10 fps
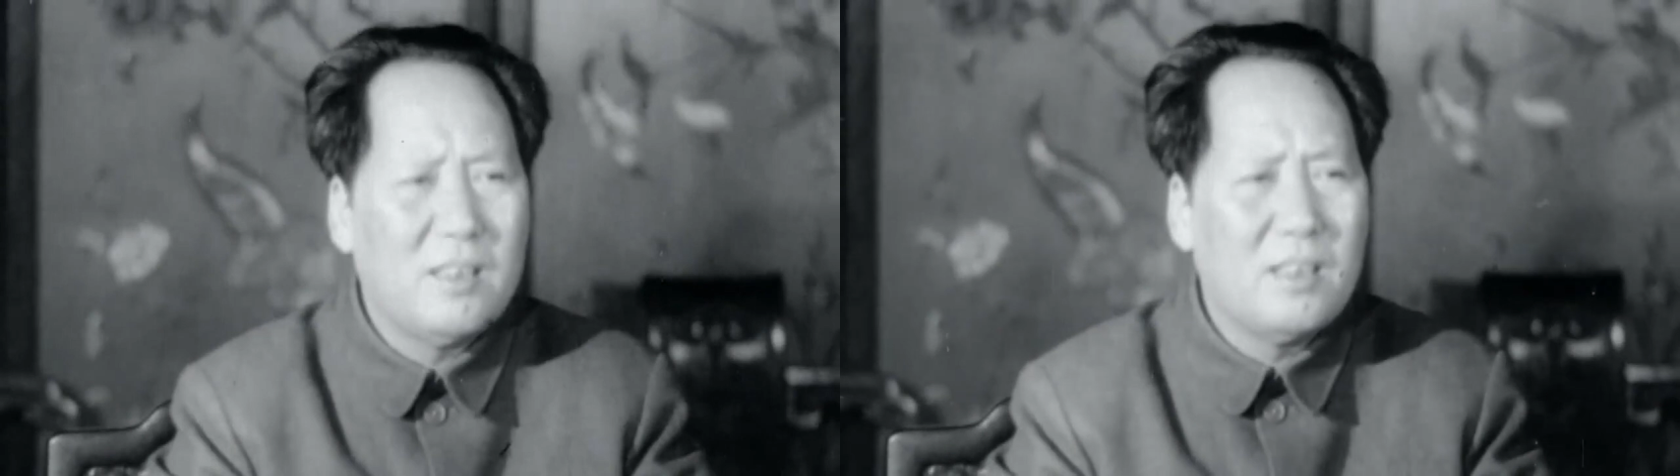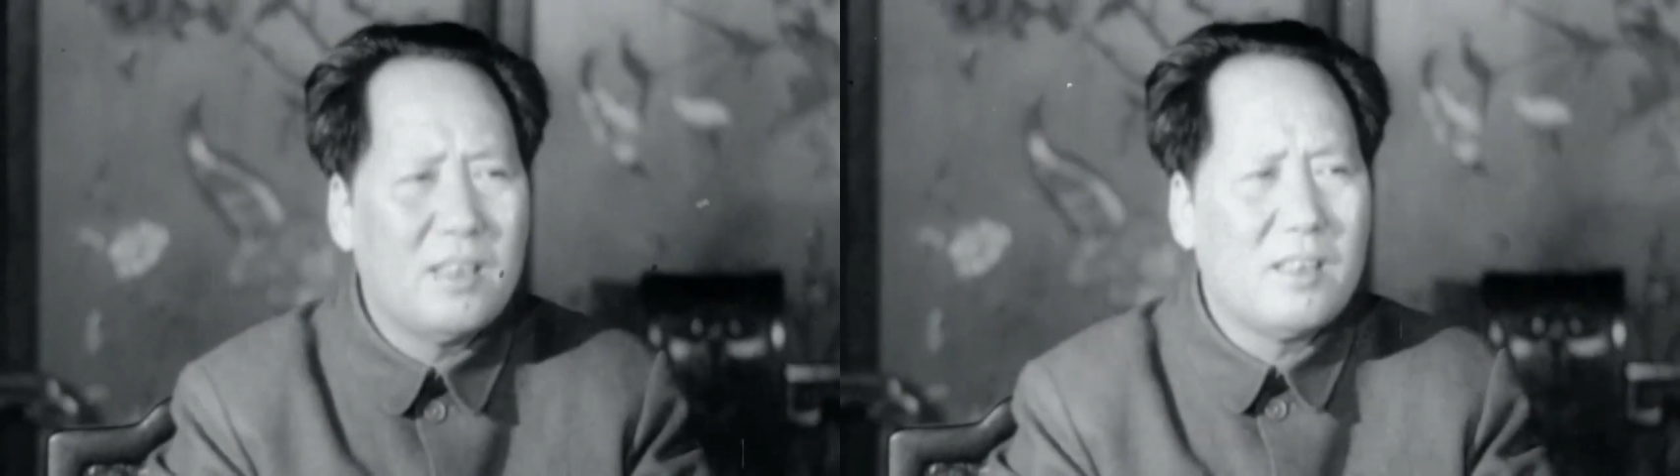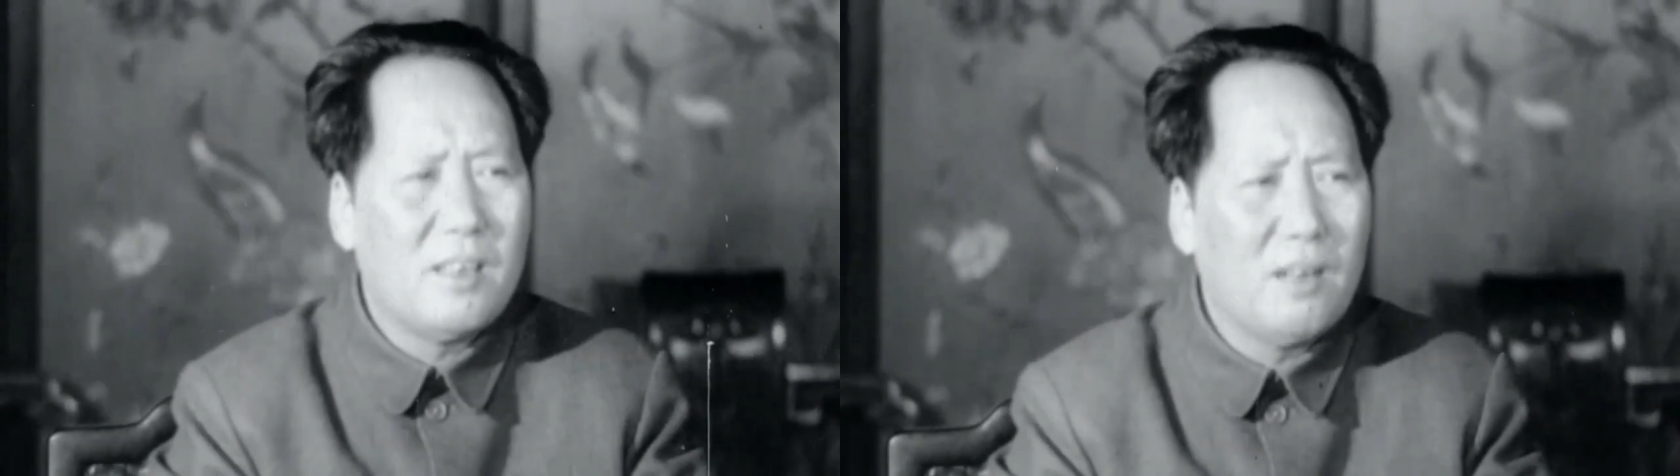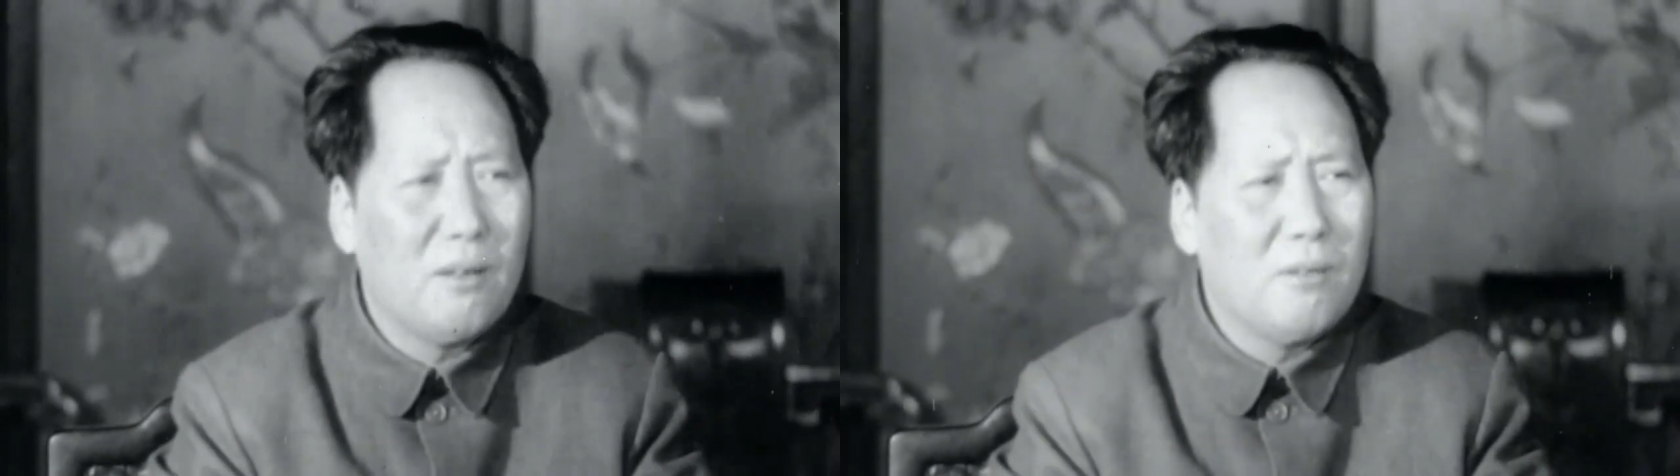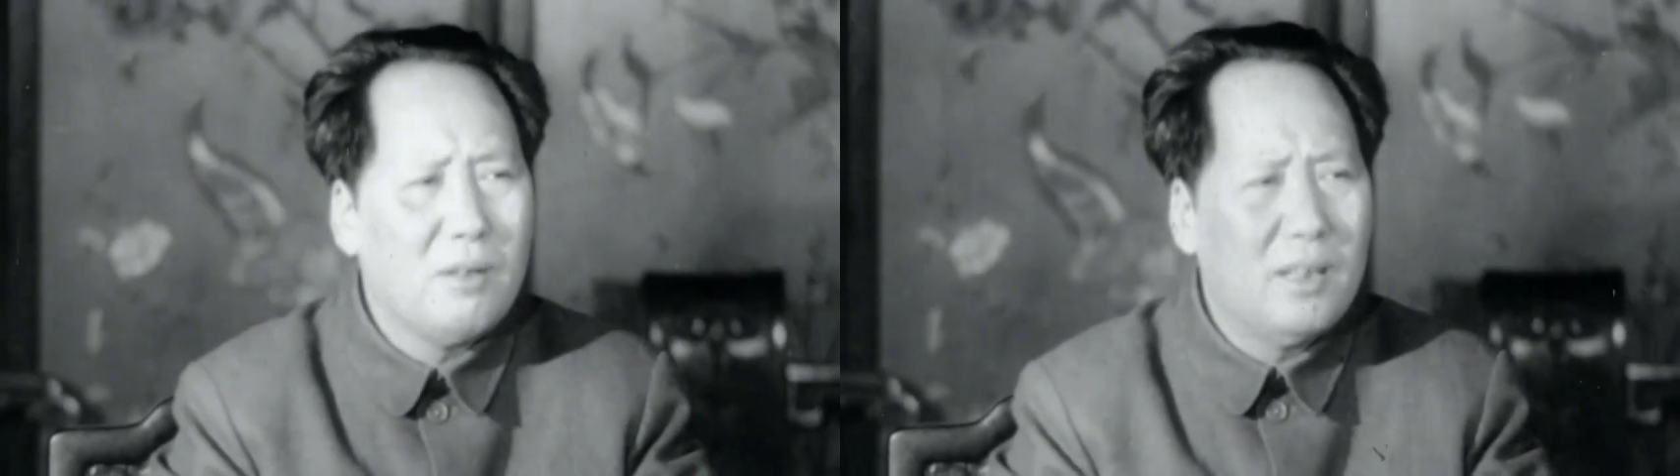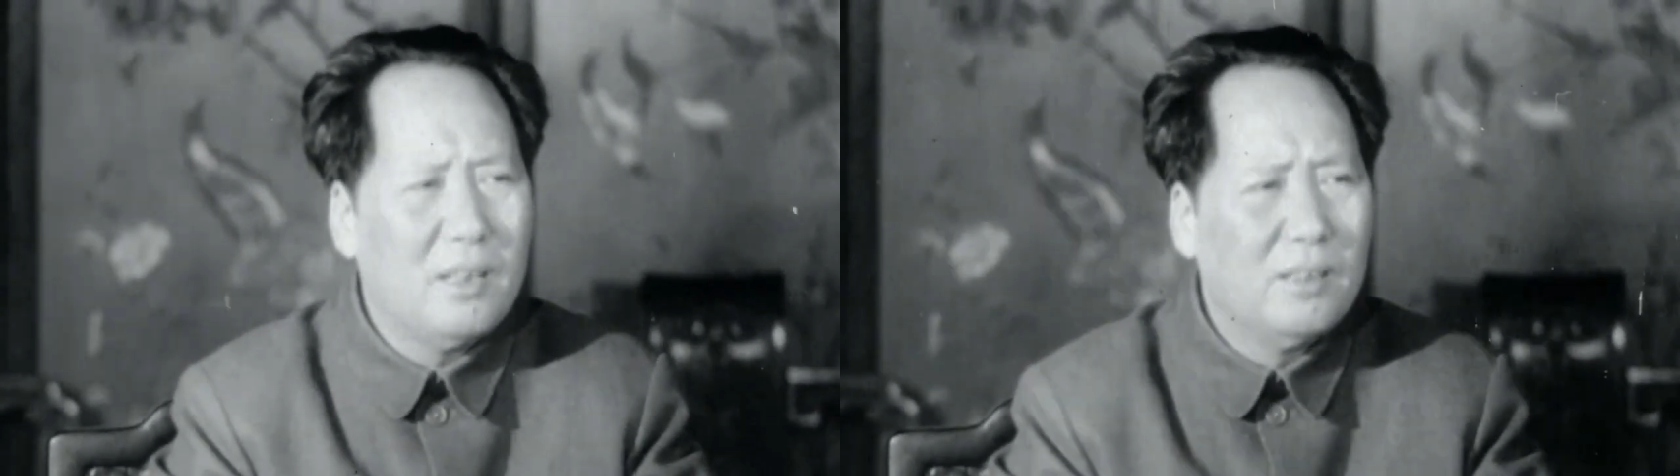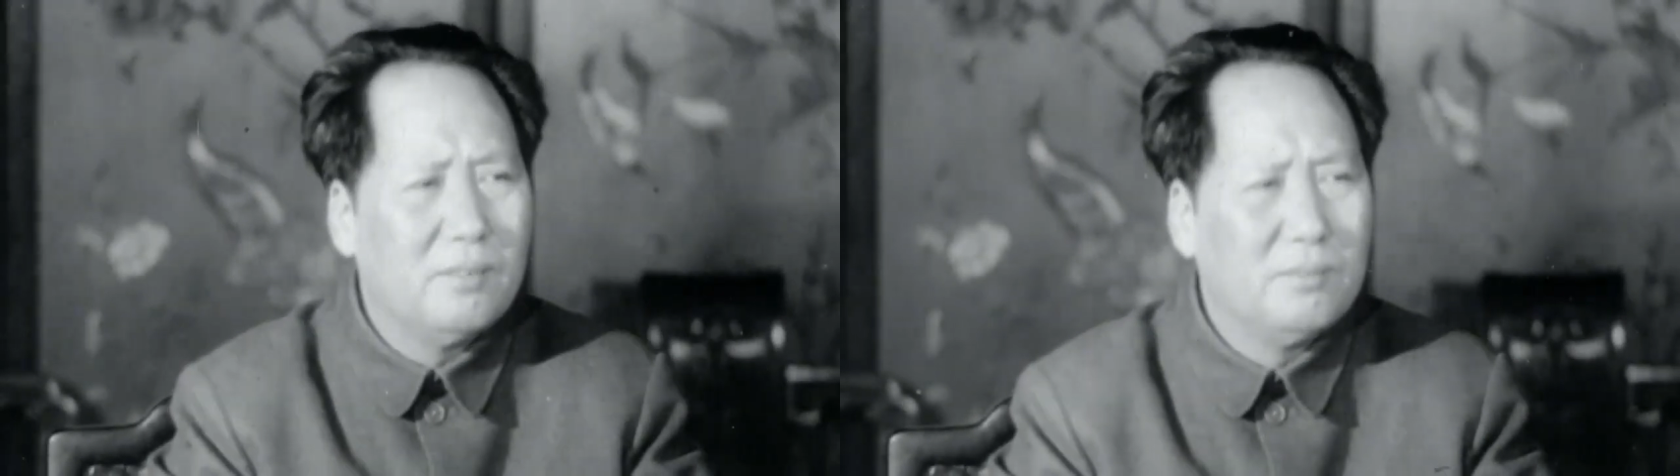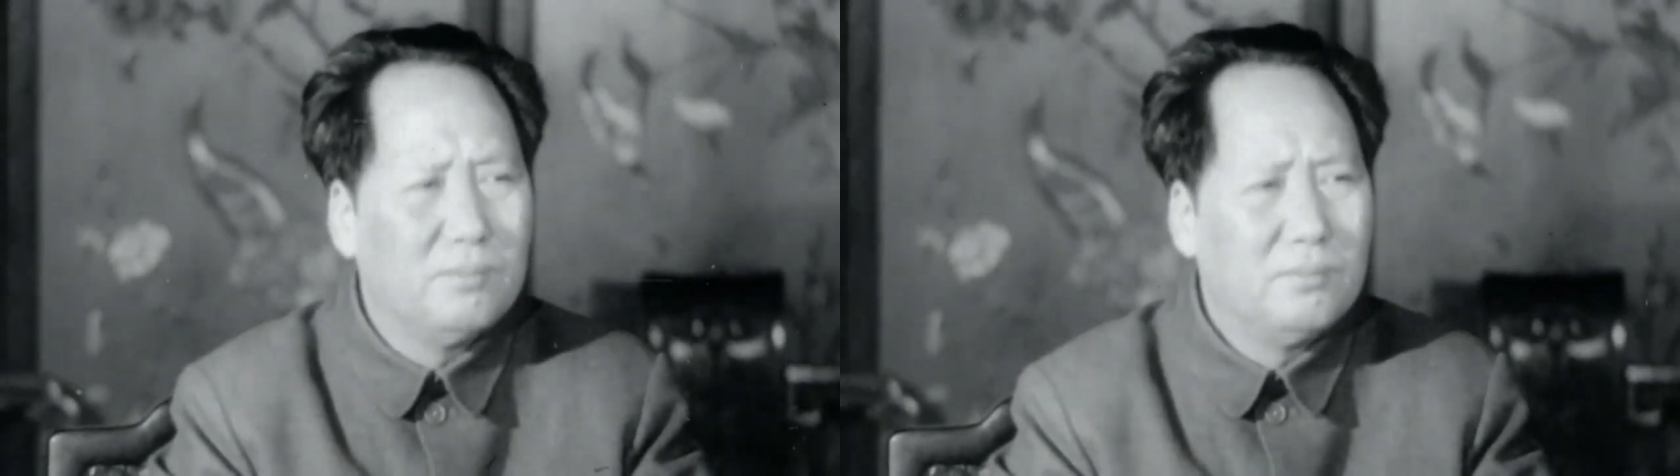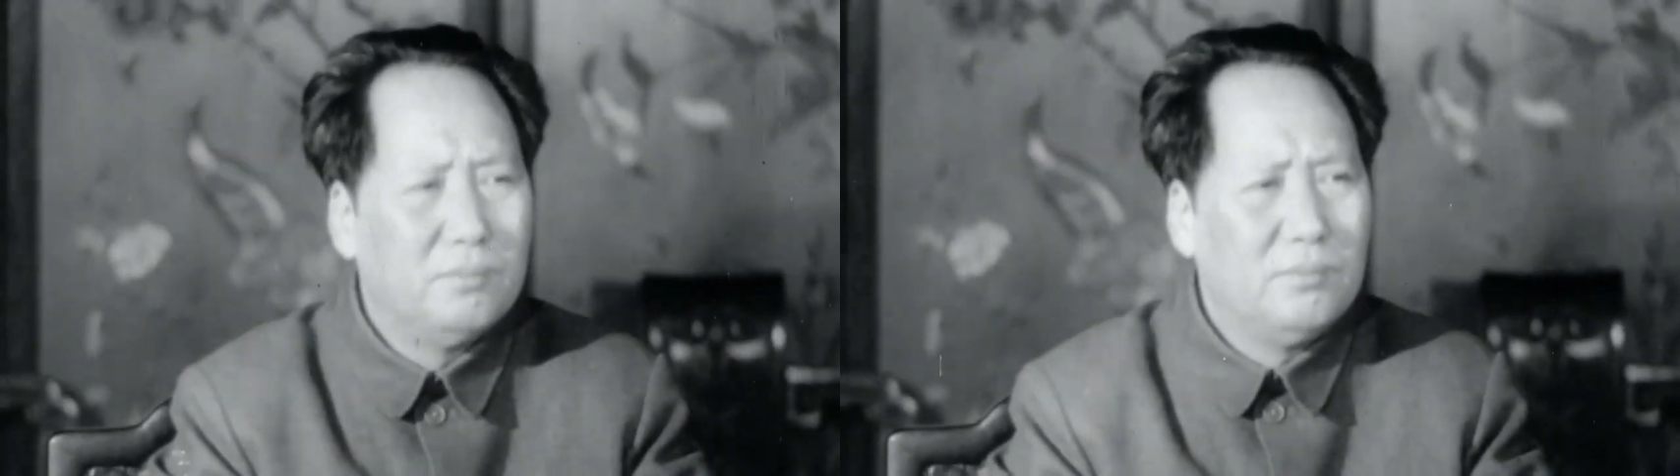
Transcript: no time should be lost.